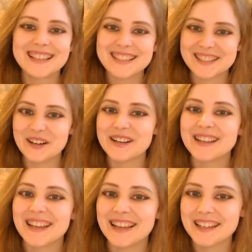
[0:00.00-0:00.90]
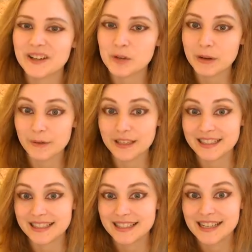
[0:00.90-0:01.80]
sorry, had a hair on my
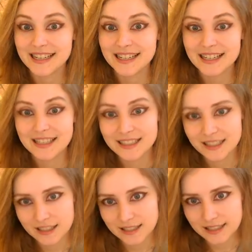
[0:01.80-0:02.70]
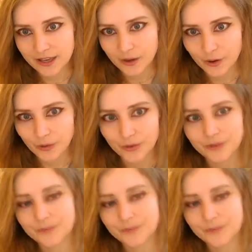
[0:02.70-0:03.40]
face. So